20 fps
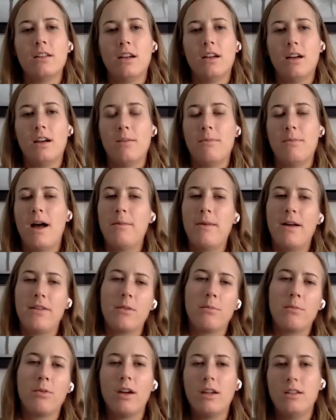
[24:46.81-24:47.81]
Um, I'm at
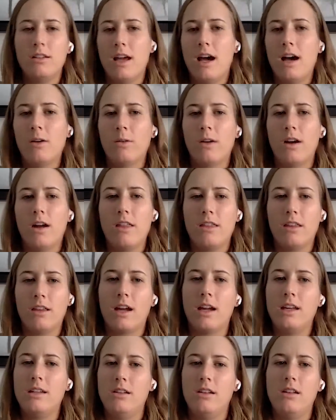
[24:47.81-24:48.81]
the point now where I think
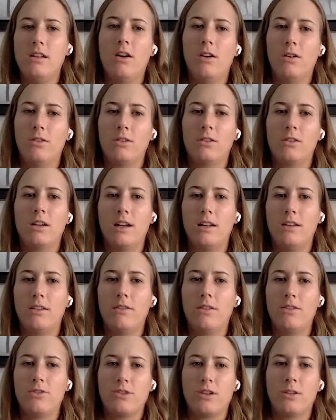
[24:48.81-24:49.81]
I know kind
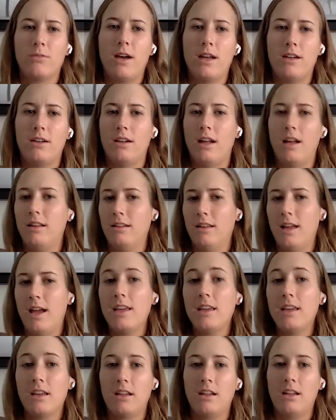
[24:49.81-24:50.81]
of the string pattern I
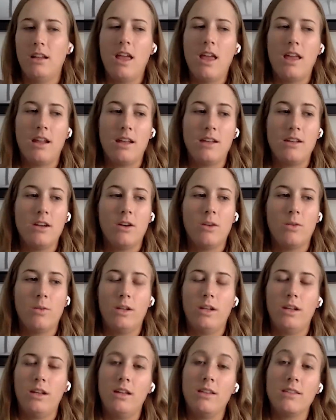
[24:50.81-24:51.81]
like, and and I know
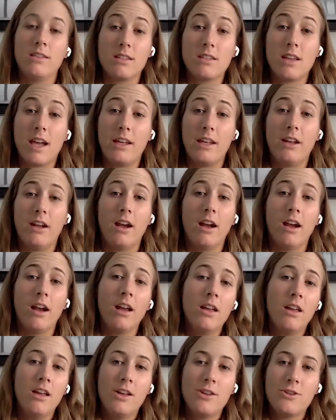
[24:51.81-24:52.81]
when it is a tighter
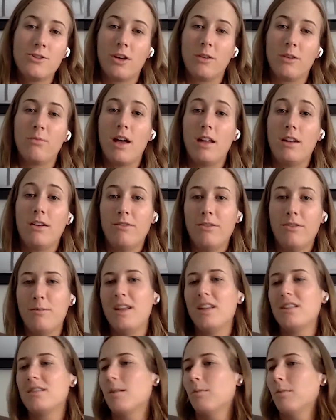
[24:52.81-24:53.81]
string pattern for
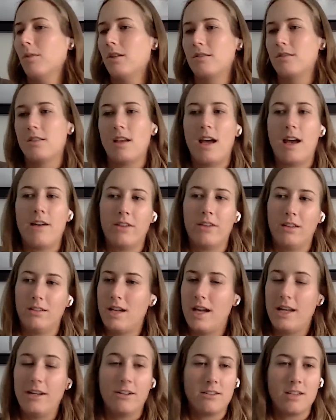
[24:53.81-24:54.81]
me, it's similar to having
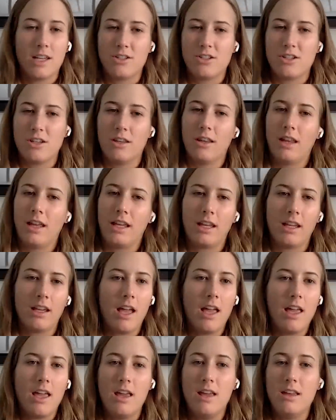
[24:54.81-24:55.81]
tighter tension. Like
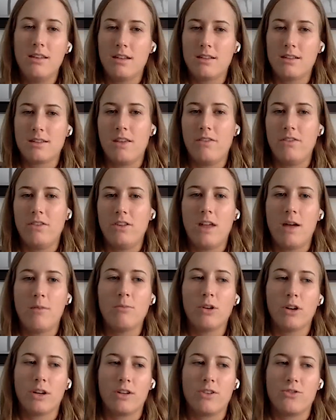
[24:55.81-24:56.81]
it does give you that
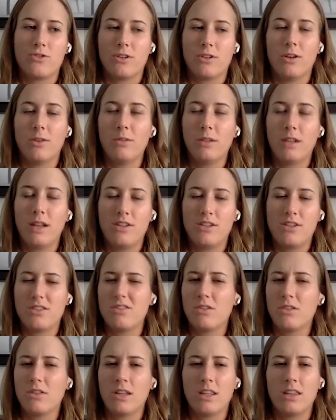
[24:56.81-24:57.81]
more control, but I
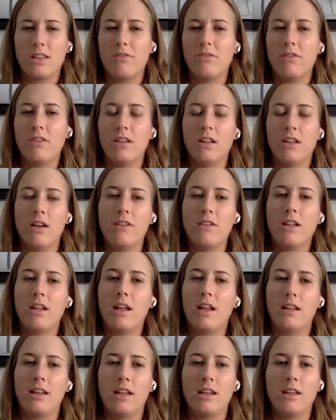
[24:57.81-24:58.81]
just don't like the feel of it.
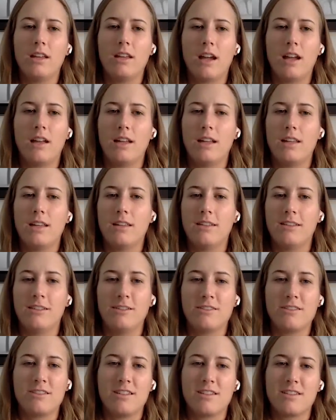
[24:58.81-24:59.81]
I like I like the
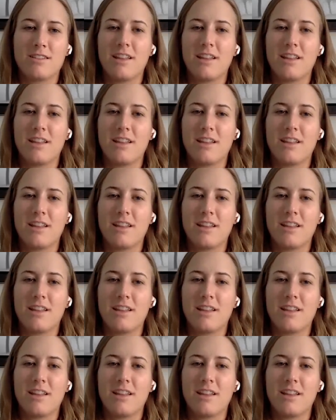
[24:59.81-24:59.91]
looseness.